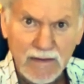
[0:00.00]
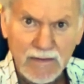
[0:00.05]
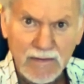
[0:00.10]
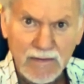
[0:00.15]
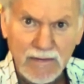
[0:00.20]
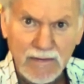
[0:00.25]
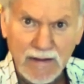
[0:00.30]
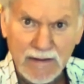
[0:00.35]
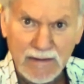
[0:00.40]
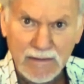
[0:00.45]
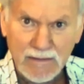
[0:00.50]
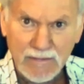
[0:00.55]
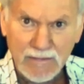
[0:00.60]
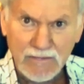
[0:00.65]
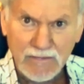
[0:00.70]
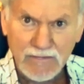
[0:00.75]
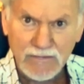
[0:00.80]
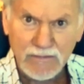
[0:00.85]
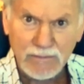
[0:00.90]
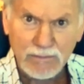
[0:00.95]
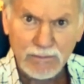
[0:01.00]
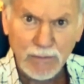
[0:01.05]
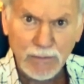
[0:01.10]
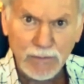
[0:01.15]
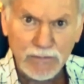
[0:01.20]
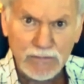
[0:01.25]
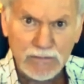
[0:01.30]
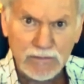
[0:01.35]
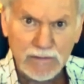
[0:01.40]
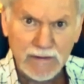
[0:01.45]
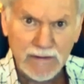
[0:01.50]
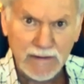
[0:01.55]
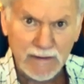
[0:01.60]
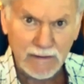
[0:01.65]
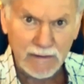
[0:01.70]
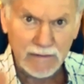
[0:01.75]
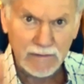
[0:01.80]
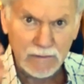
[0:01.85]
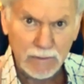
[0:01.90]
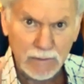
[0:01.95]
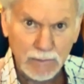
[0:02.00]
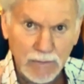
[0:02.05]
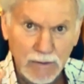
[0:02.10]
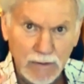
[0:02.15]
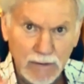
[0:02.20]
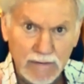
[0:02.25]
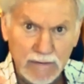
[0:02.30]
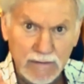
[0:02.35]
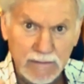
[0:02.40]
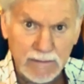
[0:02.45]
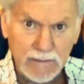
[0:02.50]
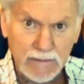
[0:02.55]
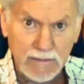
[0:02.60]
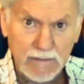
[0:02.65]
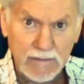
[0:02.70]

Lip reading: that this is mostly in your mind